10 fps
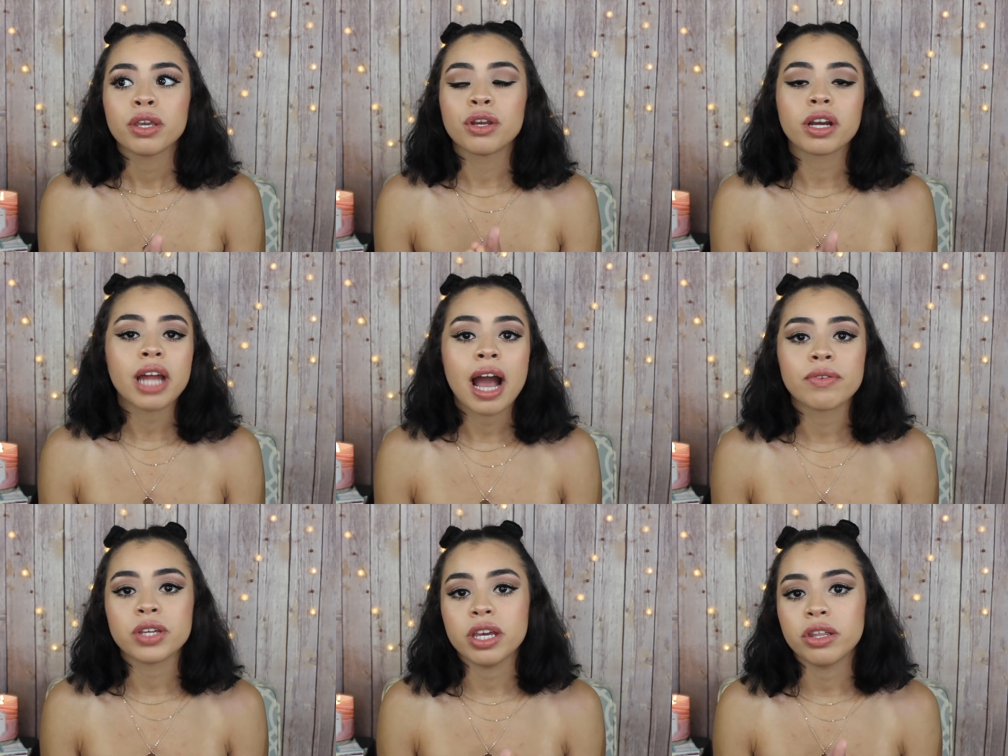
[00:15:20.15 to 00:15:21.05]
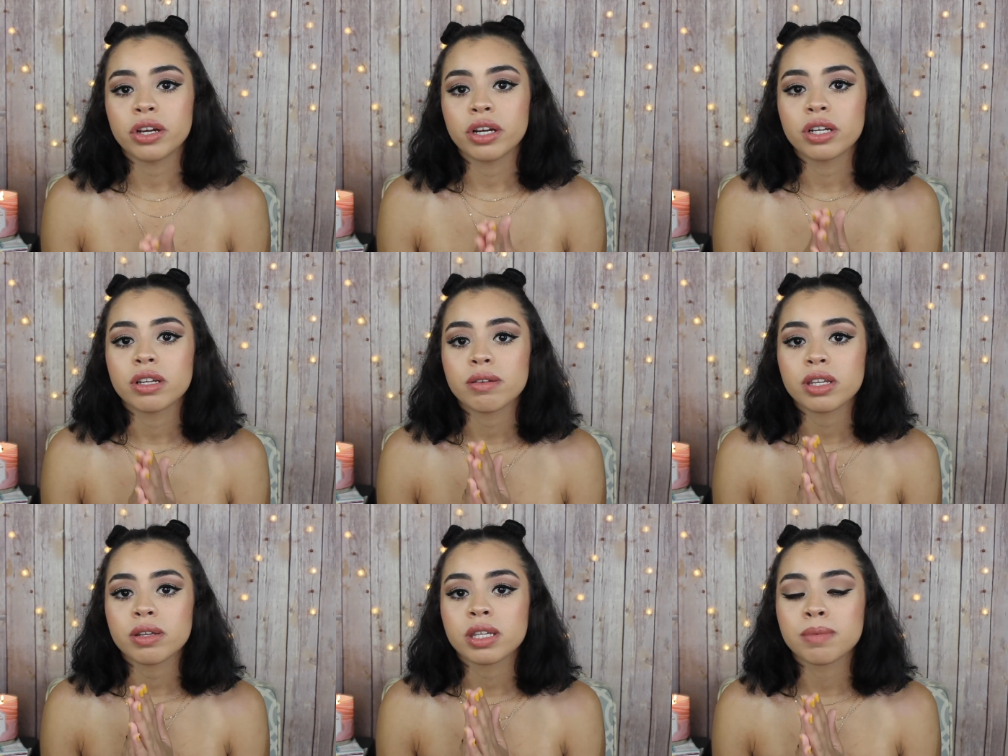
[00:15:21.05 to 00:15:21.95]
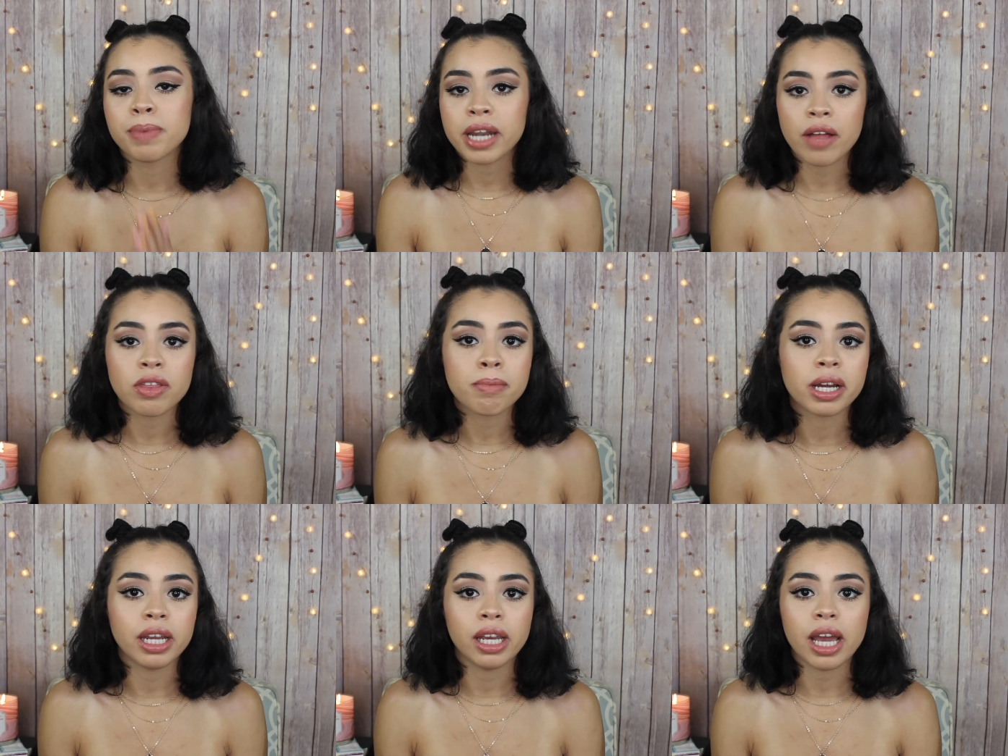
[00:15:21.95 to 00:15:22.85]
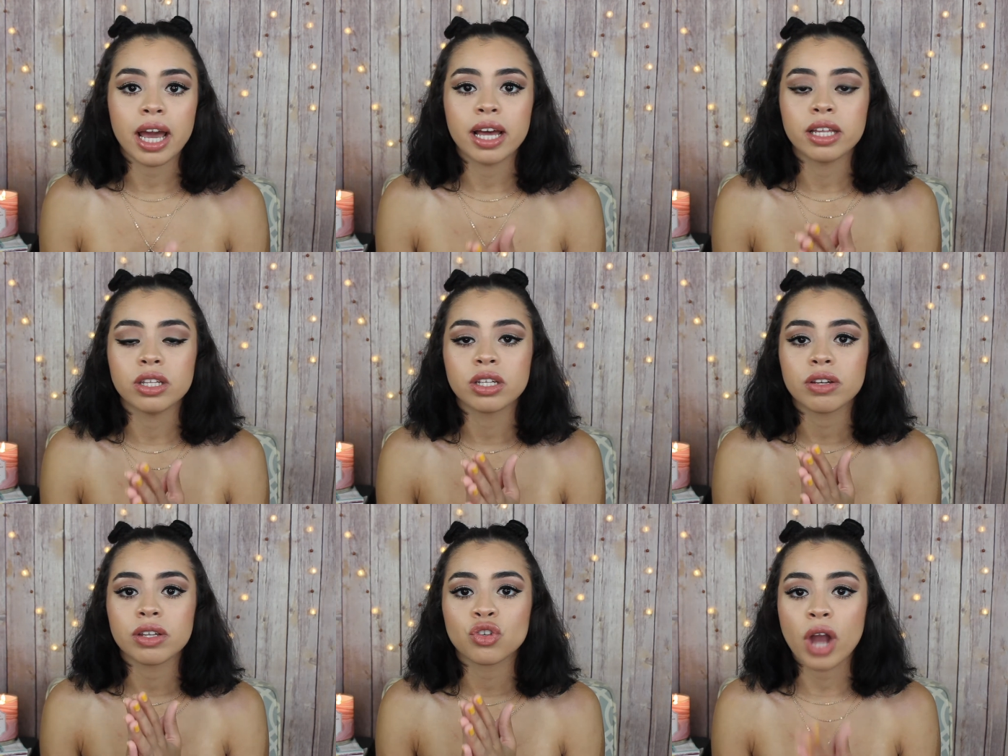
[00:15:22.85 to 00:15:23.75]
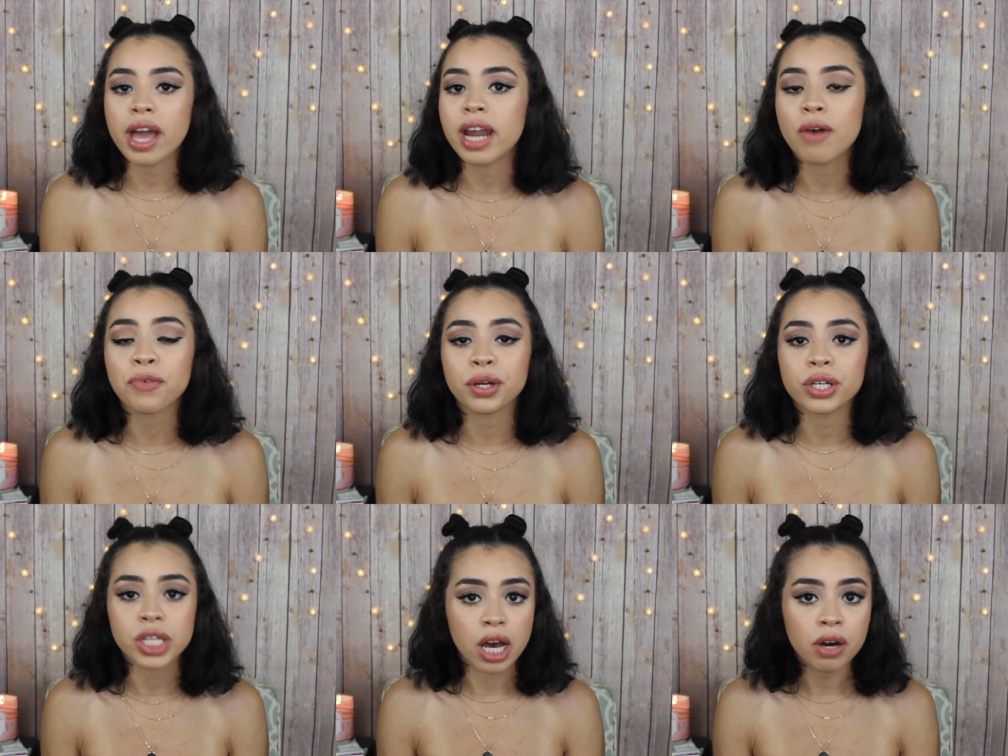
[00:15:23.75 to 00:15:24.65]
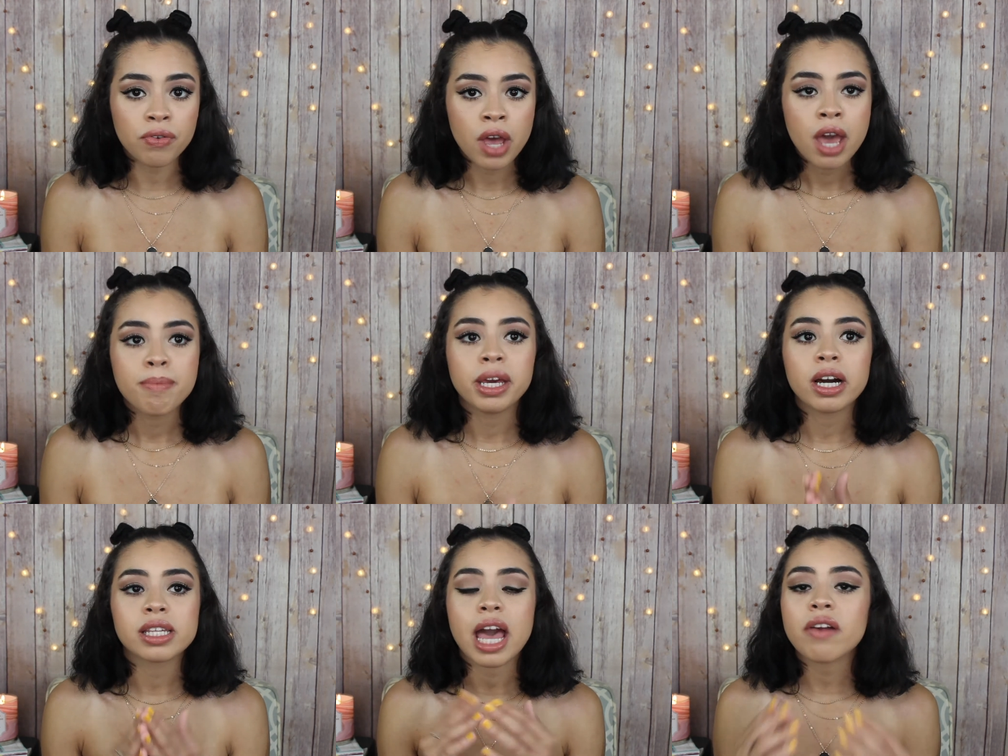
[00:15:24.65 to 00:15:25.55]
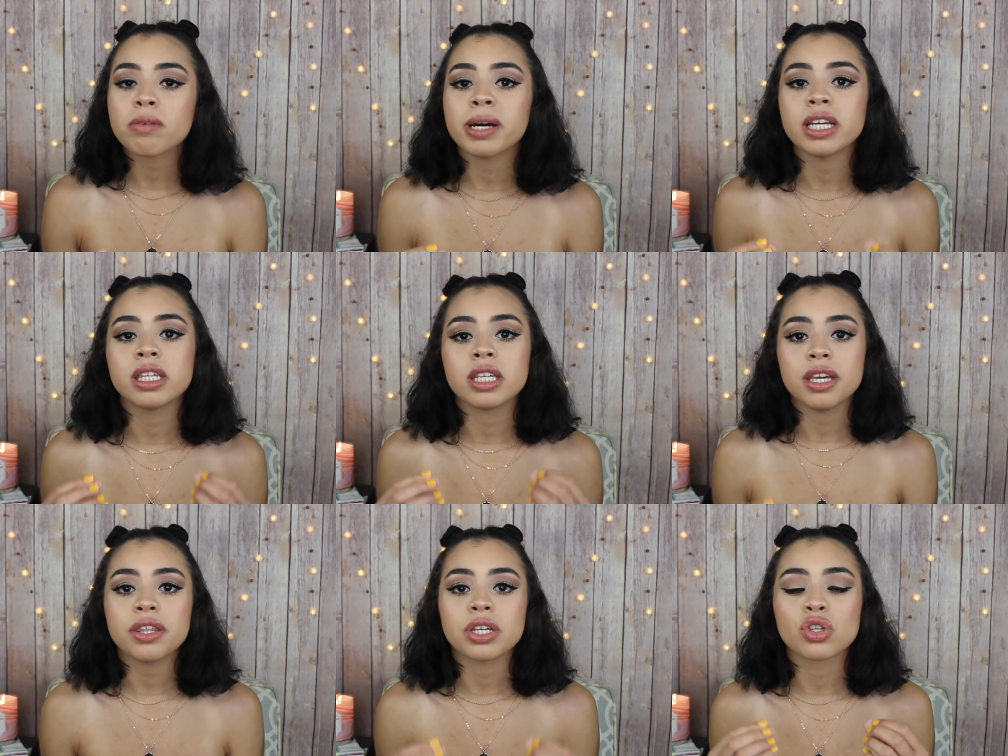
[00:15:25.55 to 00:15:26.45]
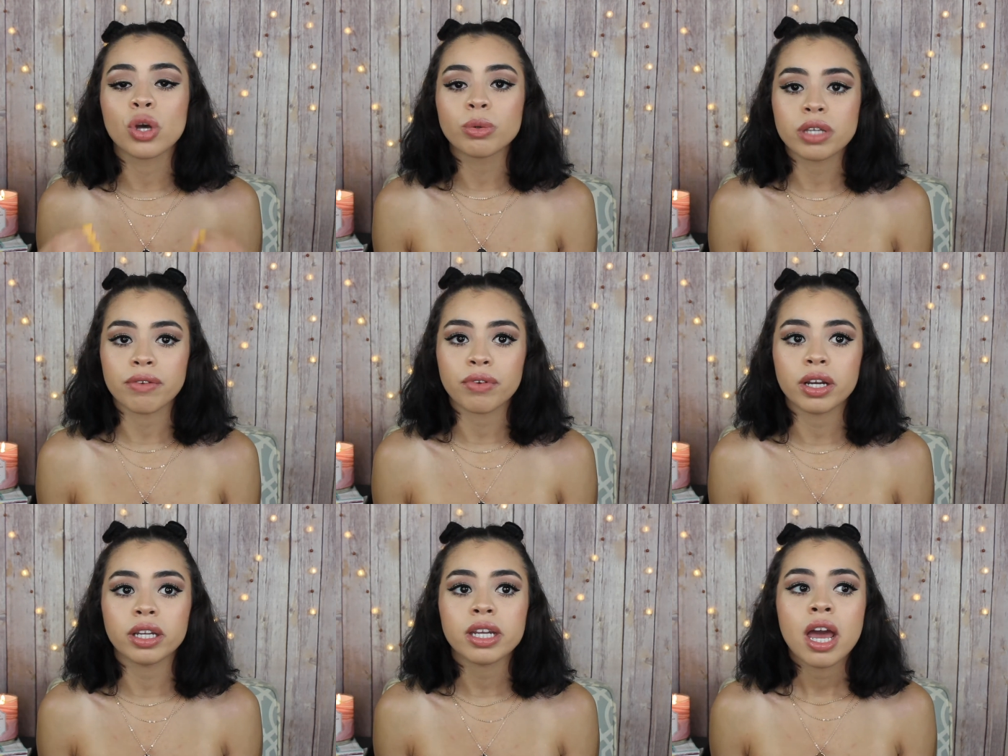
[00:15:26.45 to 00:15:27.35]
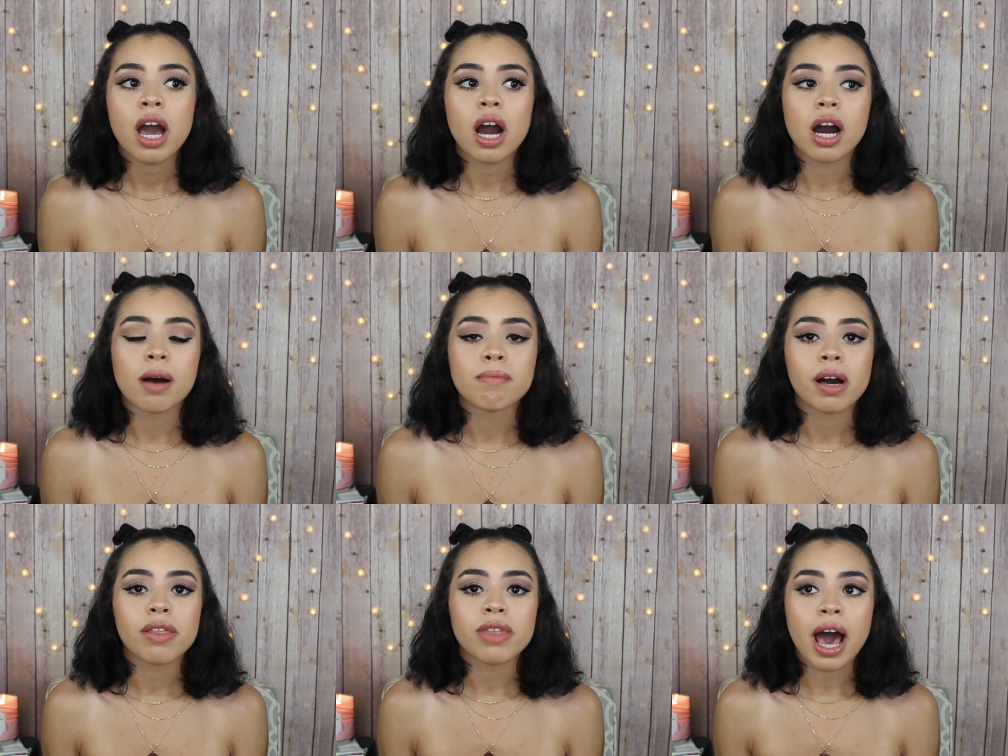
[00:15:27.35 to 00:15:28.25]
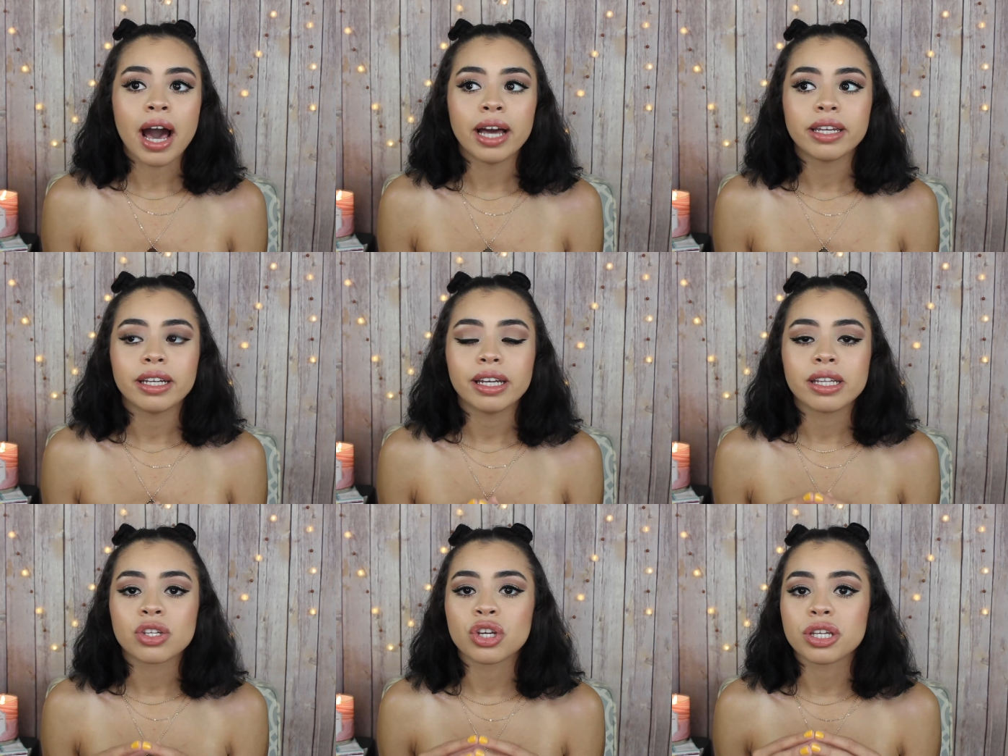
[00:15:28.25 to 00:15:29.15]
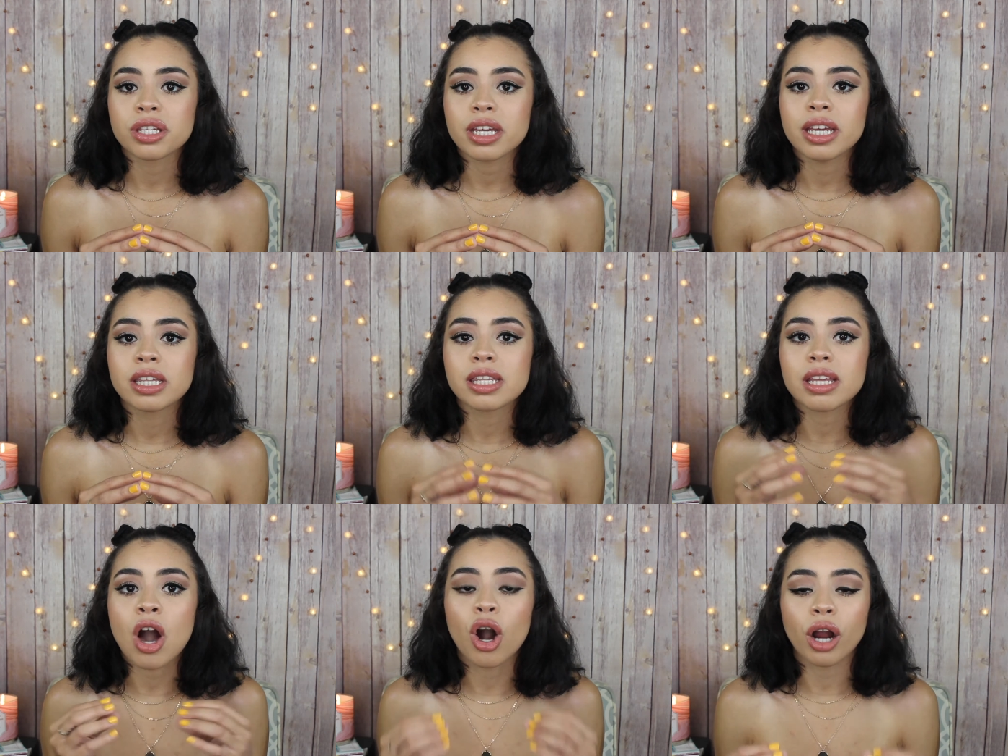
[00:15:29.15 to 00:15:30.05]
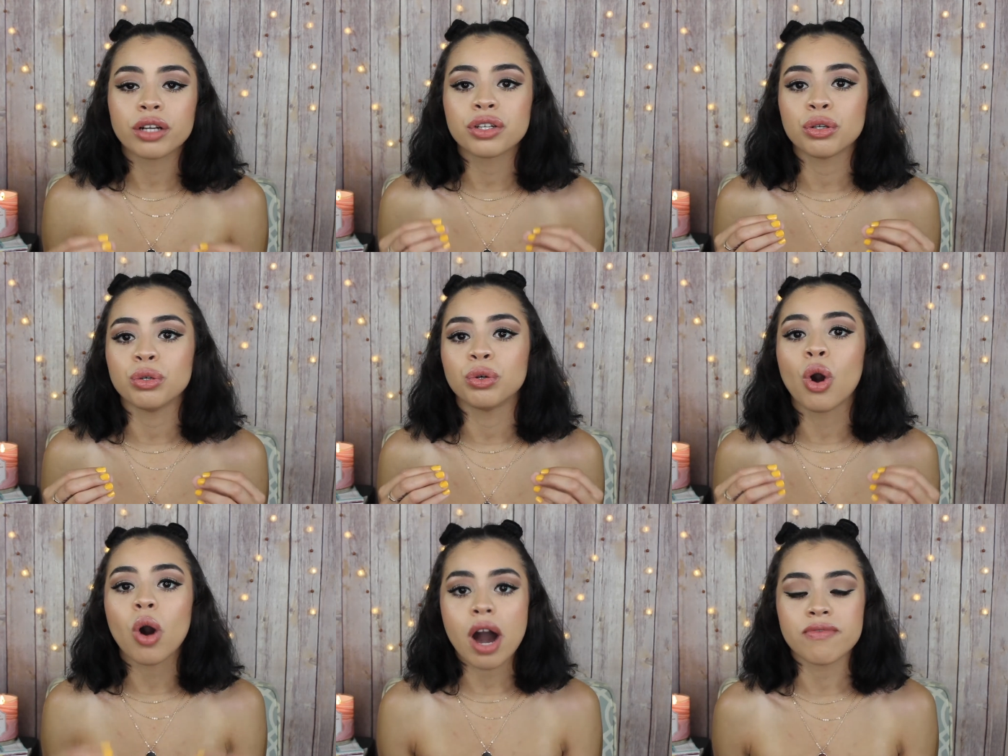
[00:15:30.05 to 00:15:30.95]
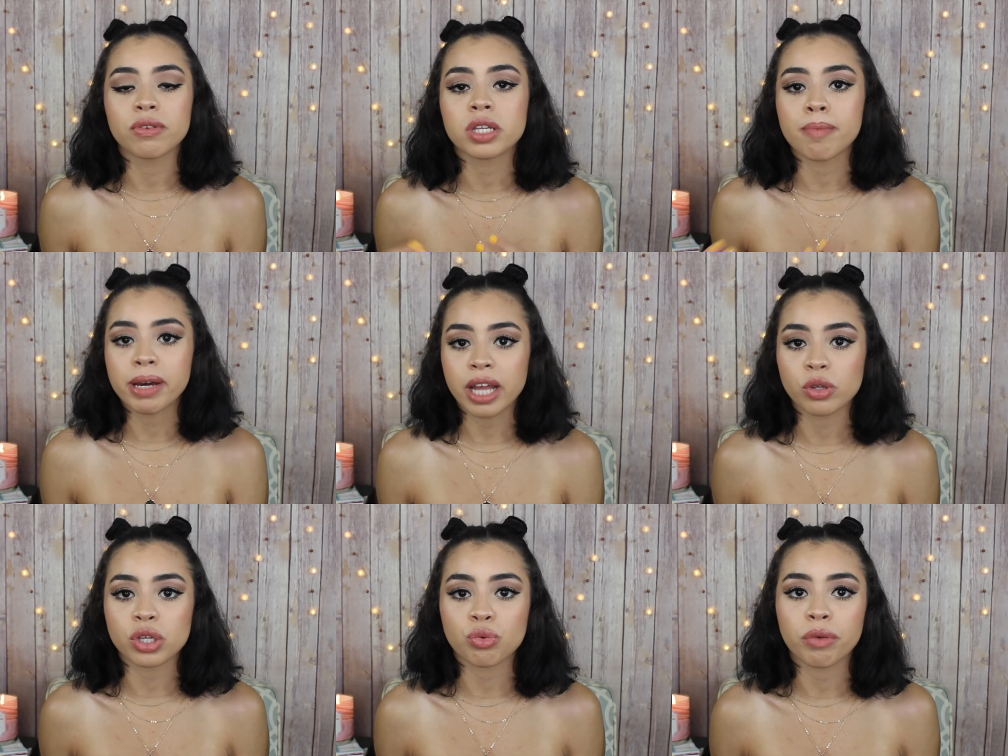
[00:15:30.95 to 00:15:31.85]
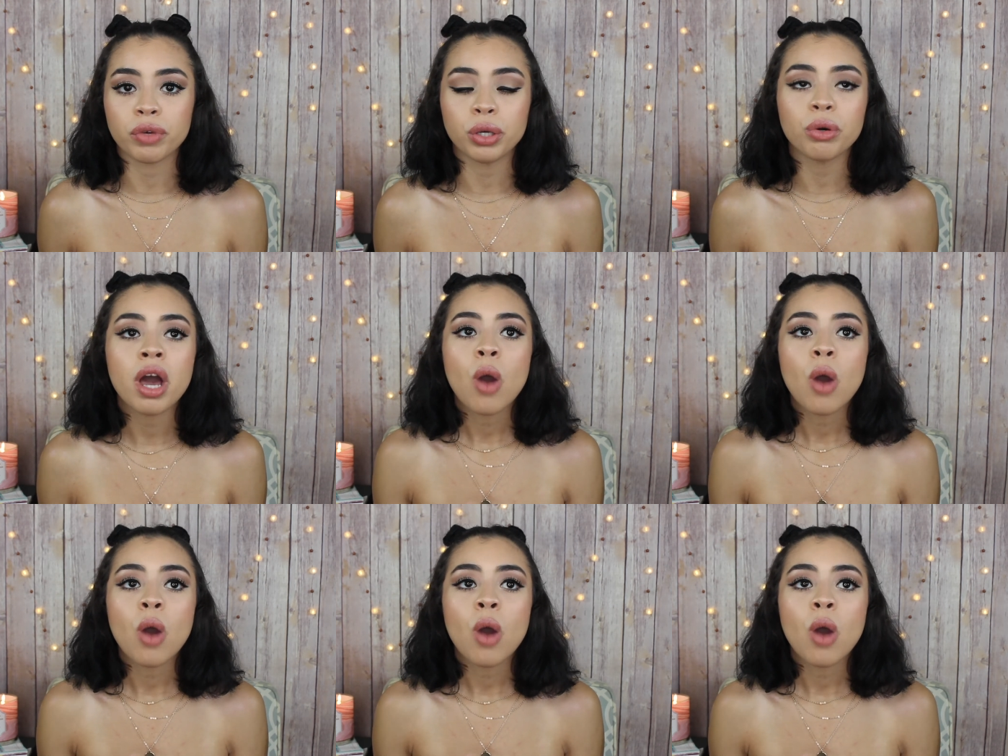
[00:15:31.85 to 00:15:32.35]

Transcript: you're gonna have to either spit out the money and try it out for yourself because everybody's teeth is so different um, that it's just it's hard to go off of somebody else's review